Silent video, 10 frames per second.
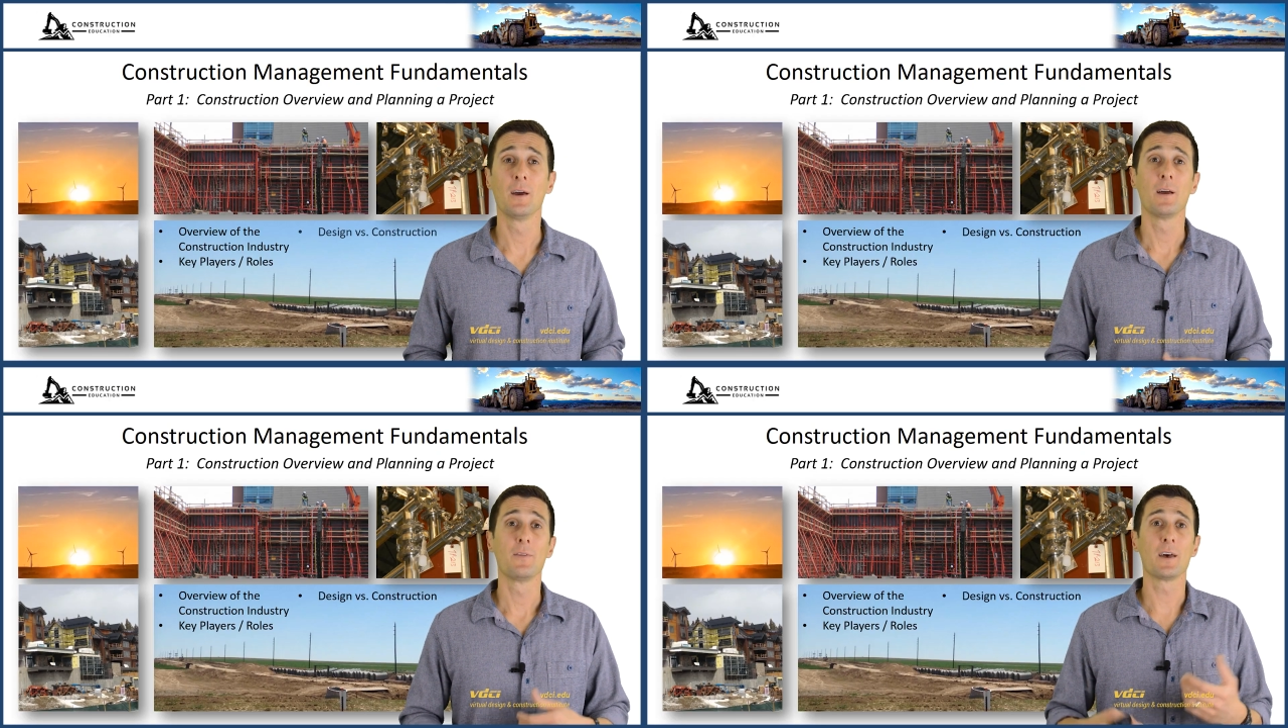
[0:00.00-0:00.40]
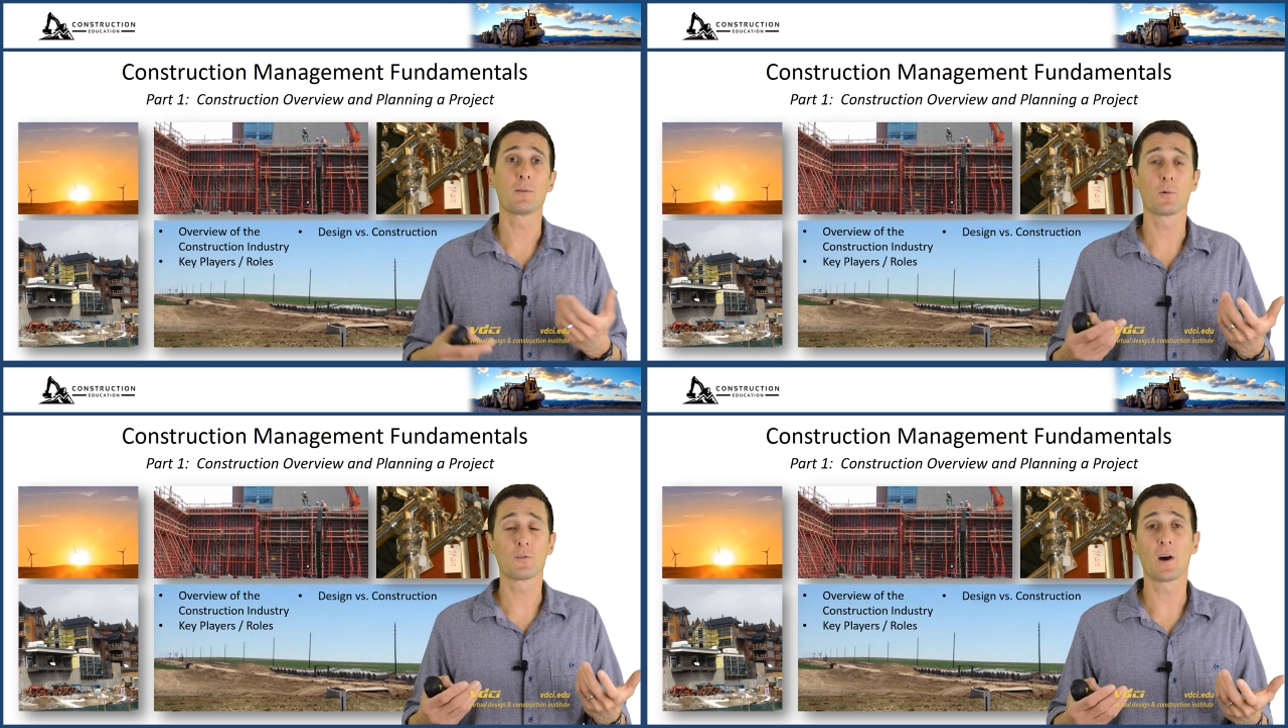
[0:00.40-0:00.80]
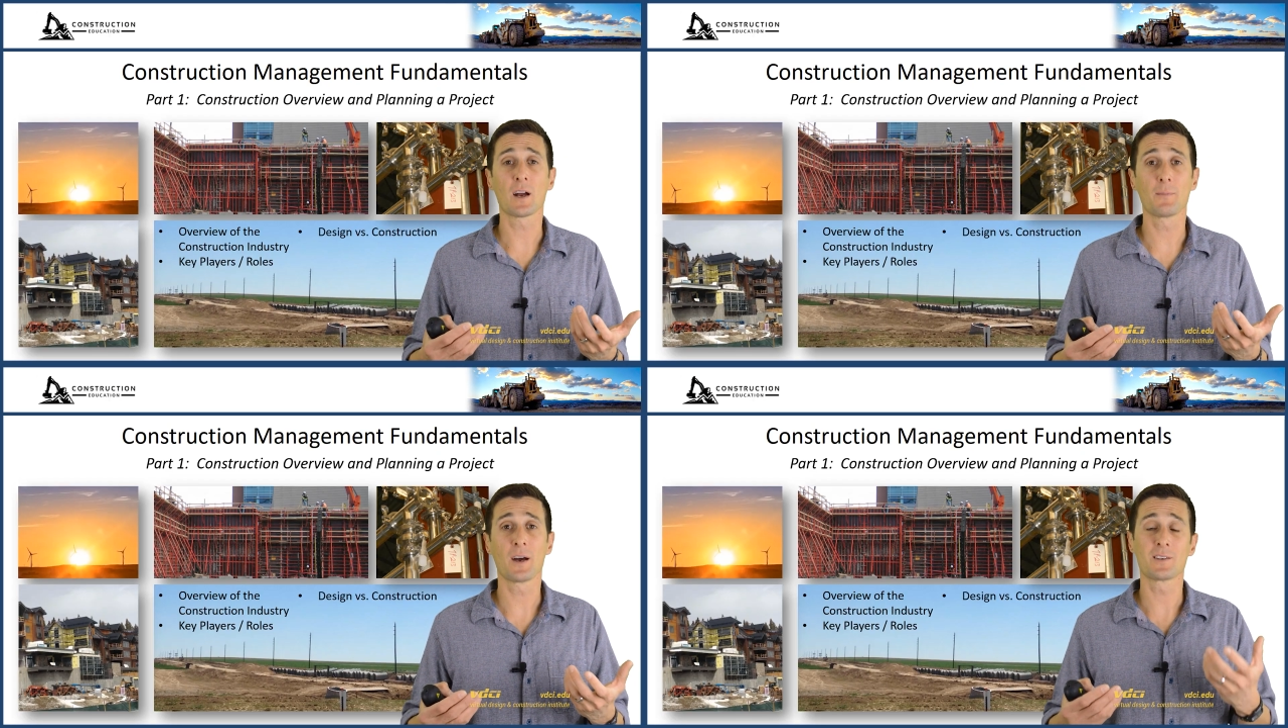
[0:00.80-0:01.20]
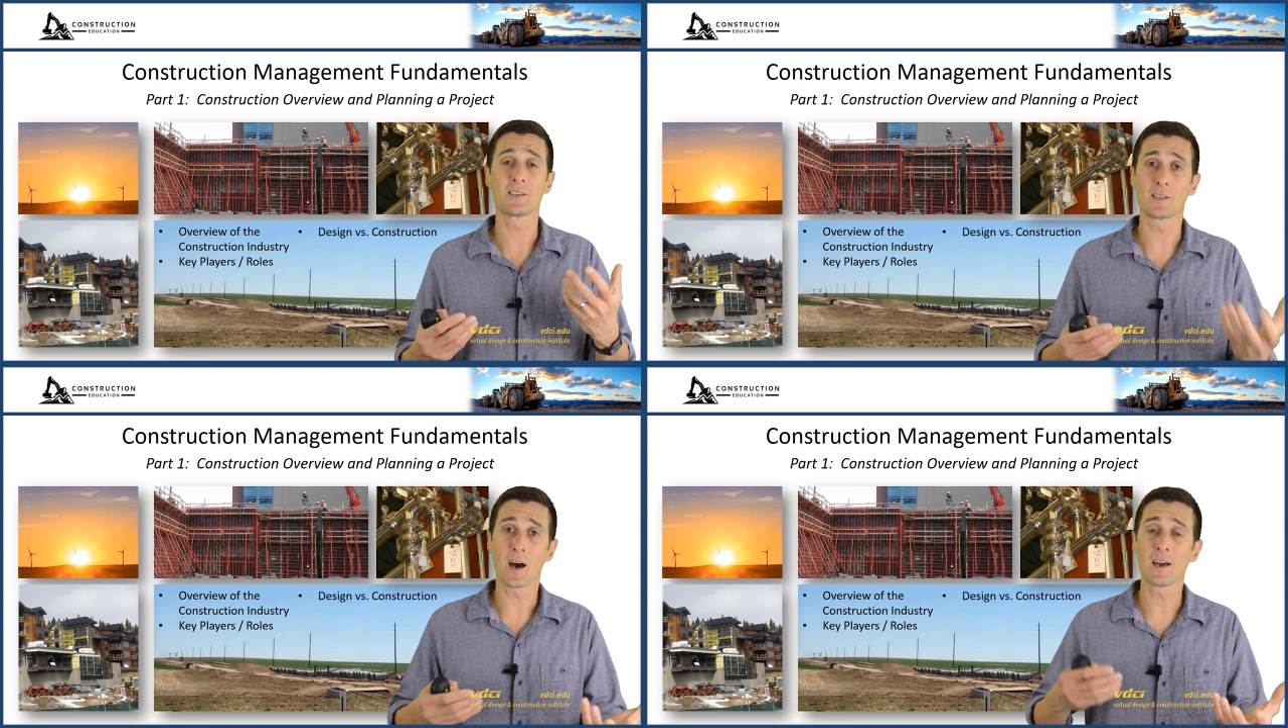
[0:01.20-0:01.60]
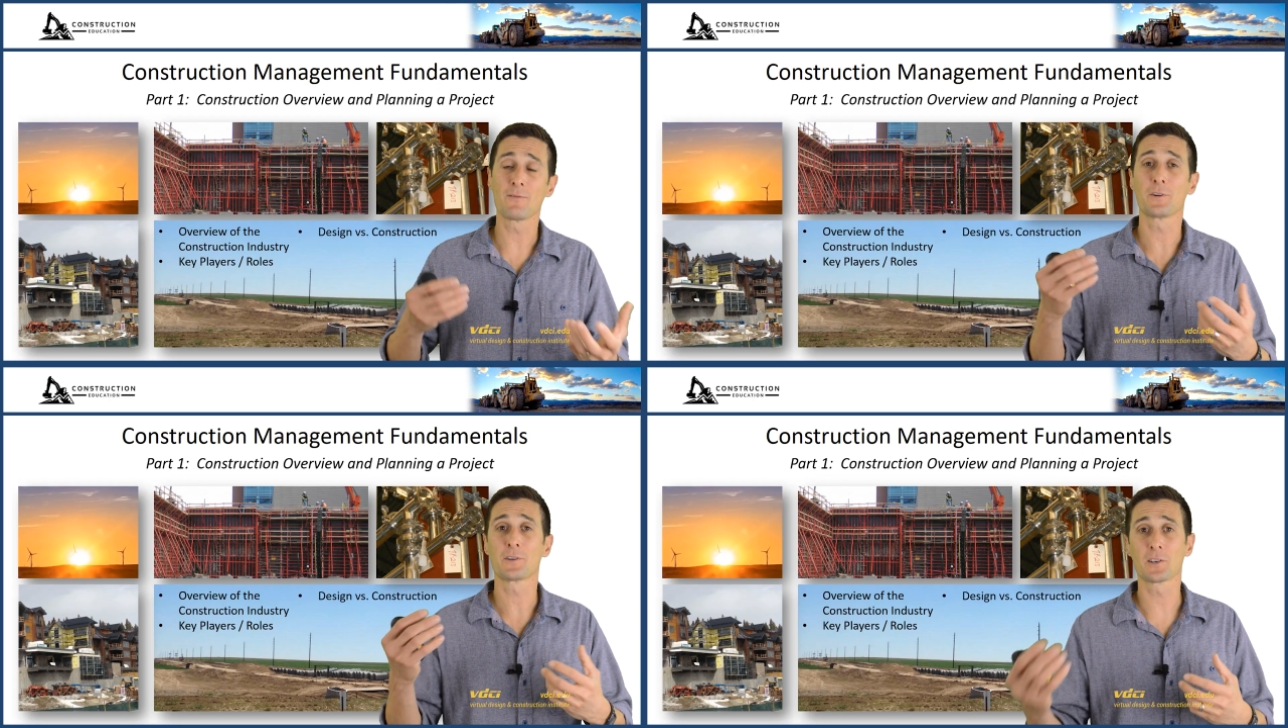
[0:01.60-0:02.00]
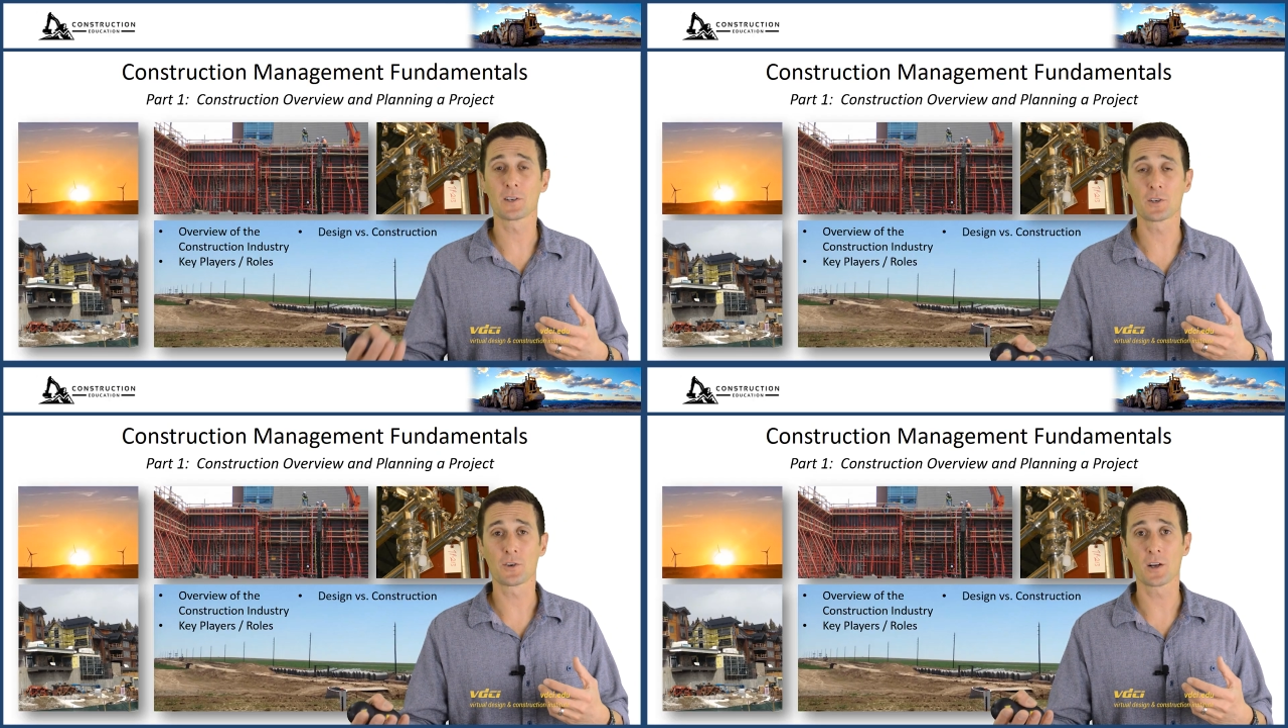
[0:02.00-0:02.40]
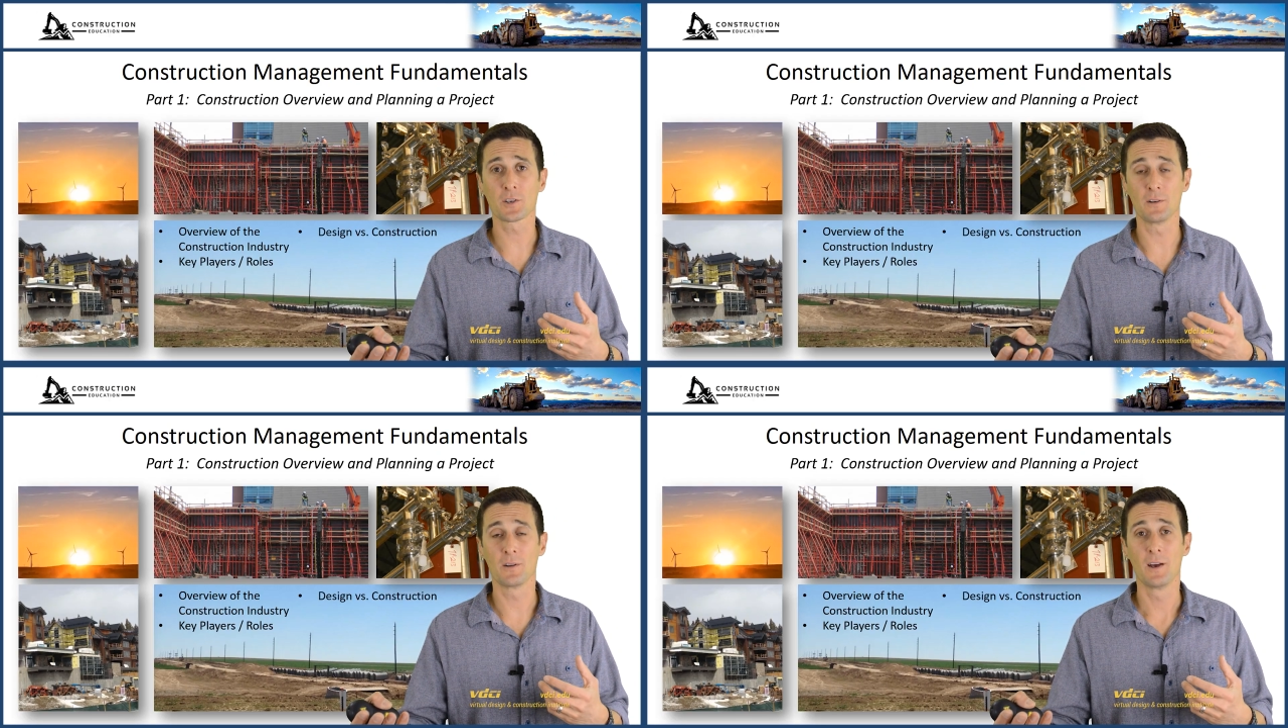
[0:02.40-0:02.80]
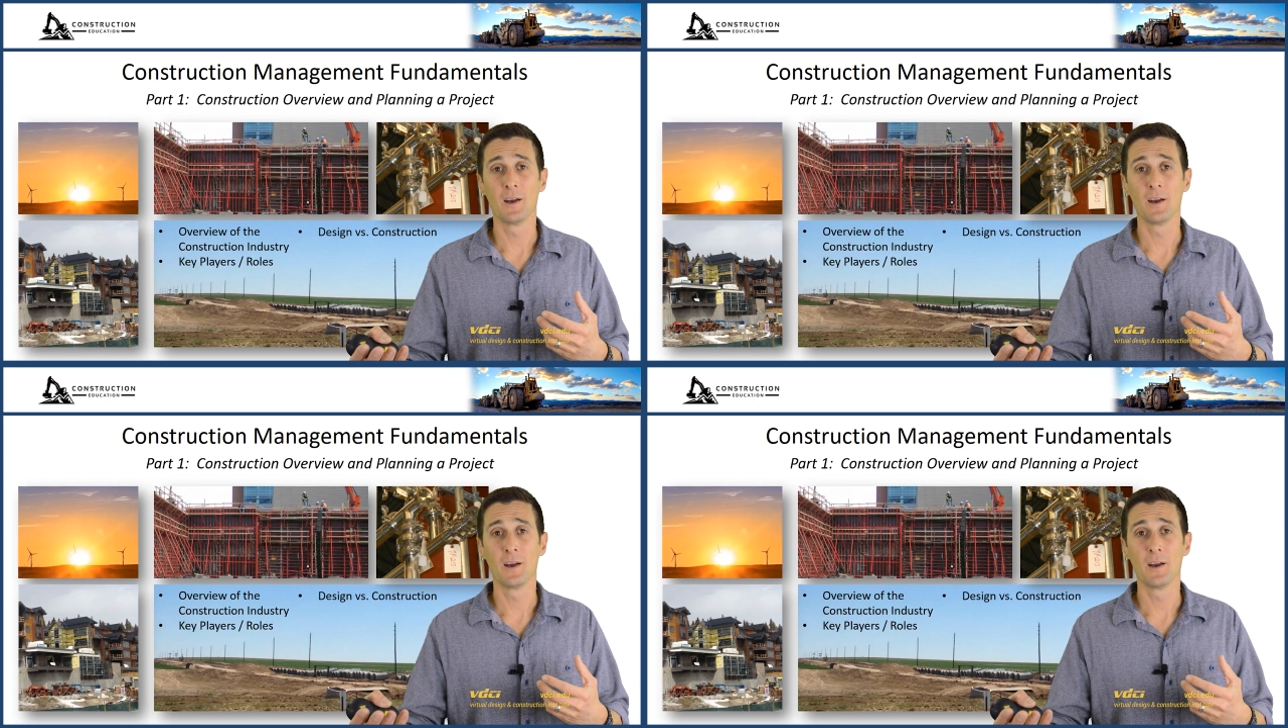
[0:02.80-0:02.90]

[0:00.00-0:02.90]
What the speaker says: Then we'll talk about design versus construction.